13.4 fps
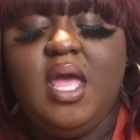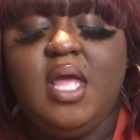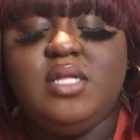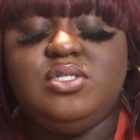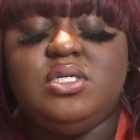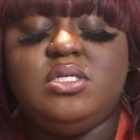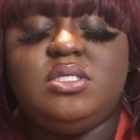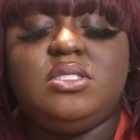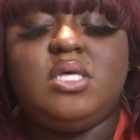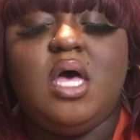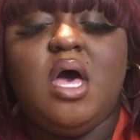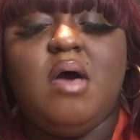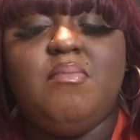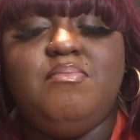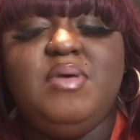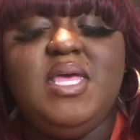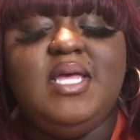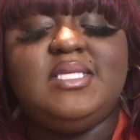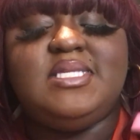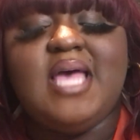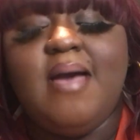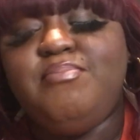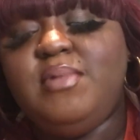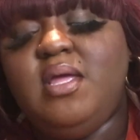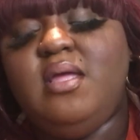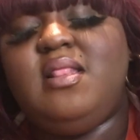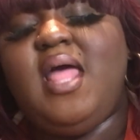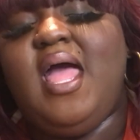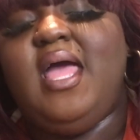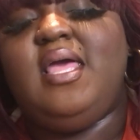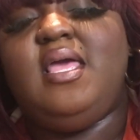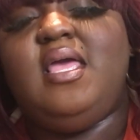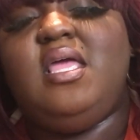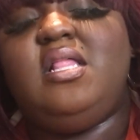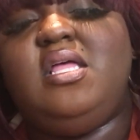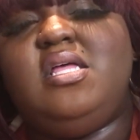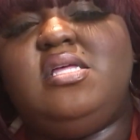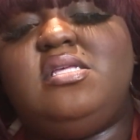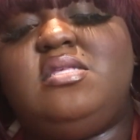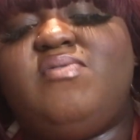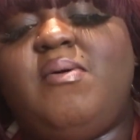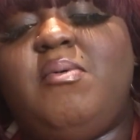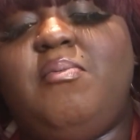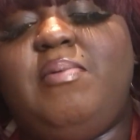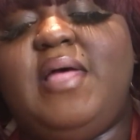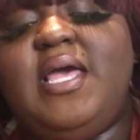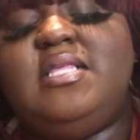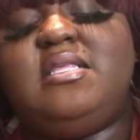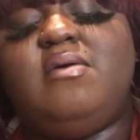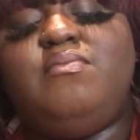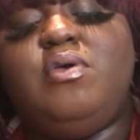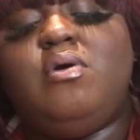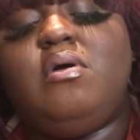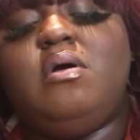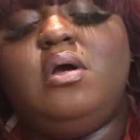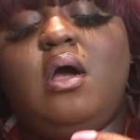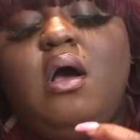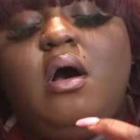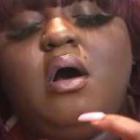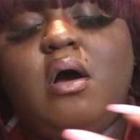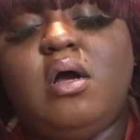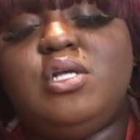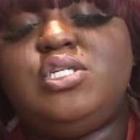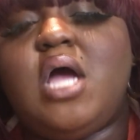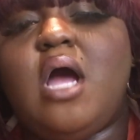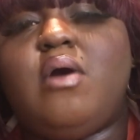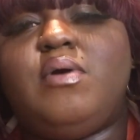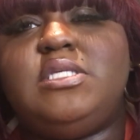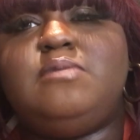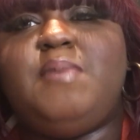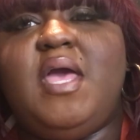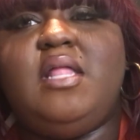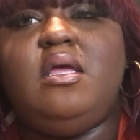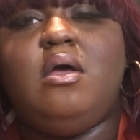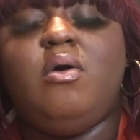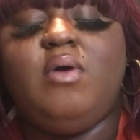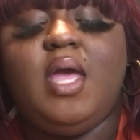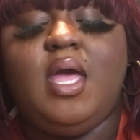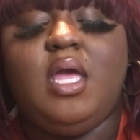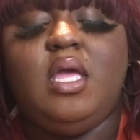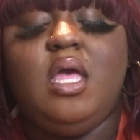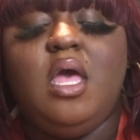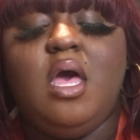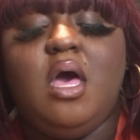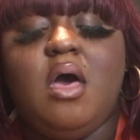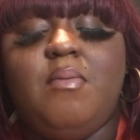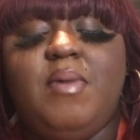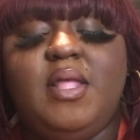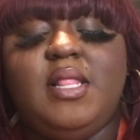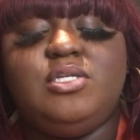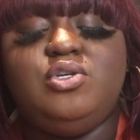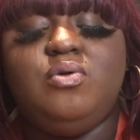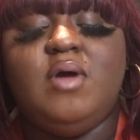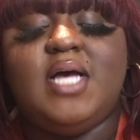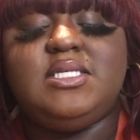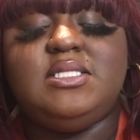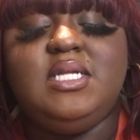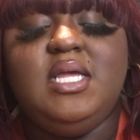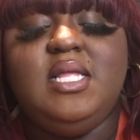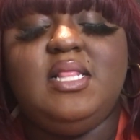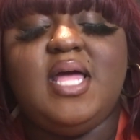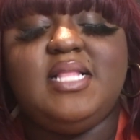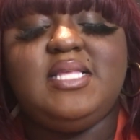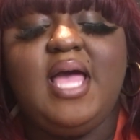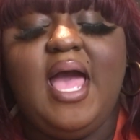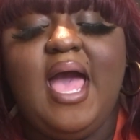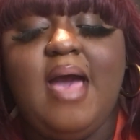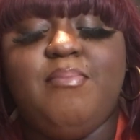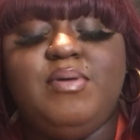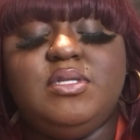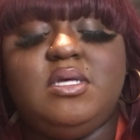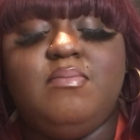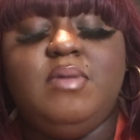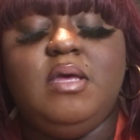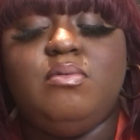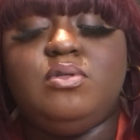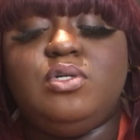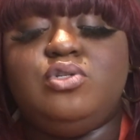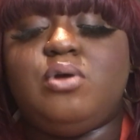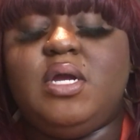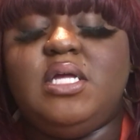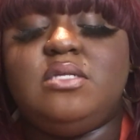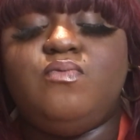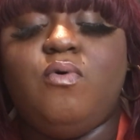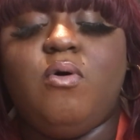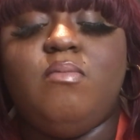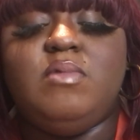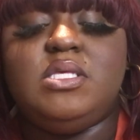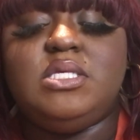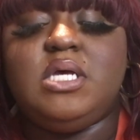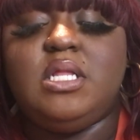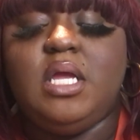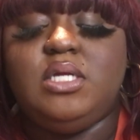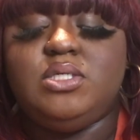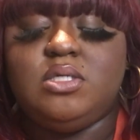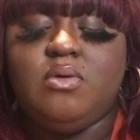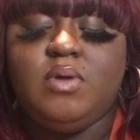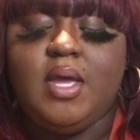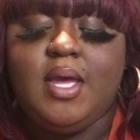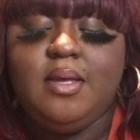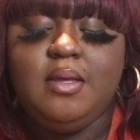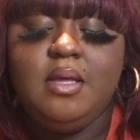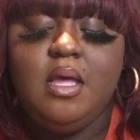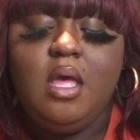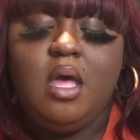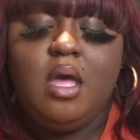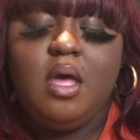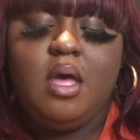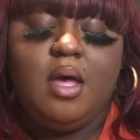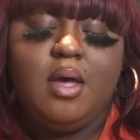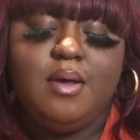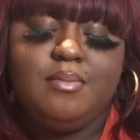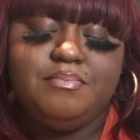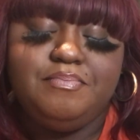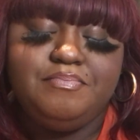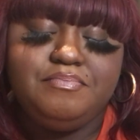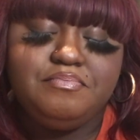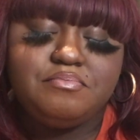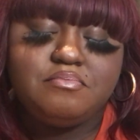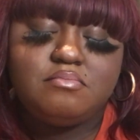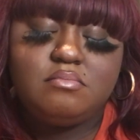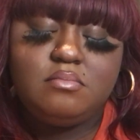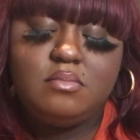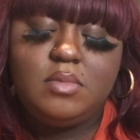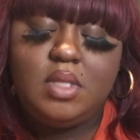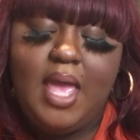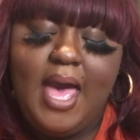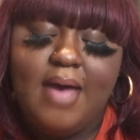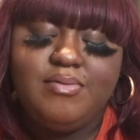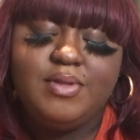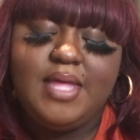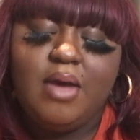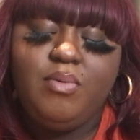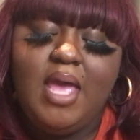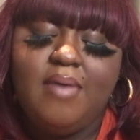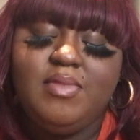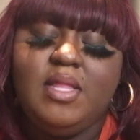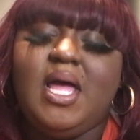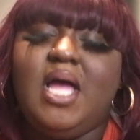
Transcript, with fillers: and just um, be accepting that it is from a place of your heart chakra expanding, okay? Um, and that you guys need that to happen to be able to transform this connection, okay? Um, after that, we have the